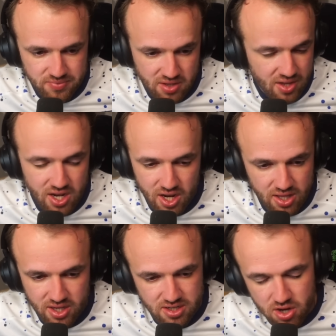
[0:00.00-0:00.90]
And
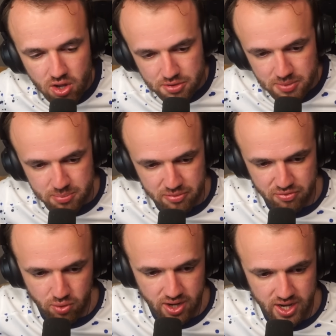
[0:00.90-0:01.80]
they'd called me
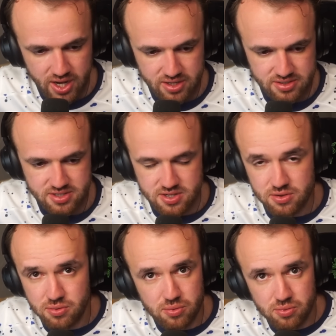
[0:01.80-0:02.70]
beforehand
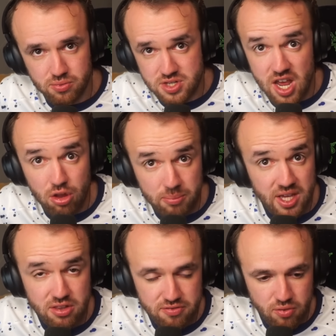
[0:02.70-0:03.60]
to tell
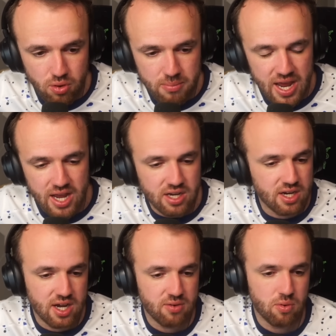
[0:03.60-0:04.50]
me the format.
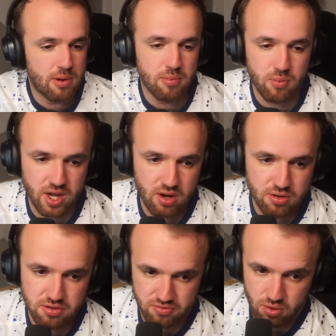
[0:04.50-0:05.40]
And I remember when I
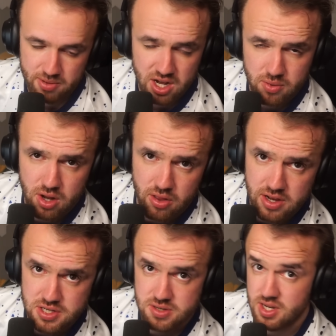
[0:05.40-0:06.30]
heard the format, I went, oh,
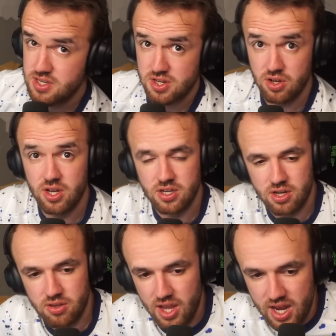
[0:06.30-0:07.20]
that's good. You
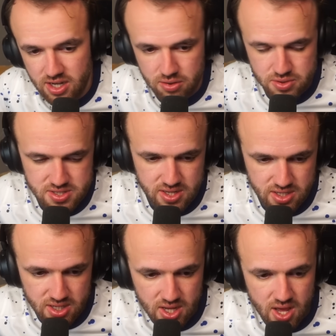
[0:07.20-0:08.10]
know, the idea was that
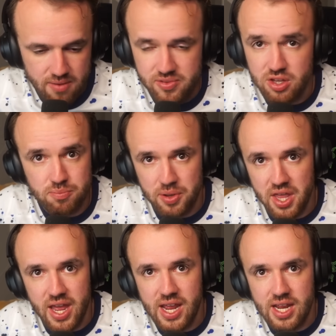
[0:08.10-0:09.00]
you'd
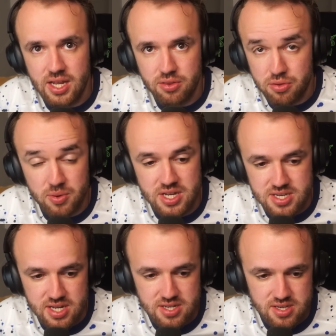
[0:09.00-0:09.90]
play three
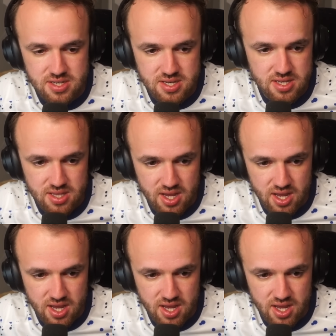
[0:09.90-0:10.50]
seasons and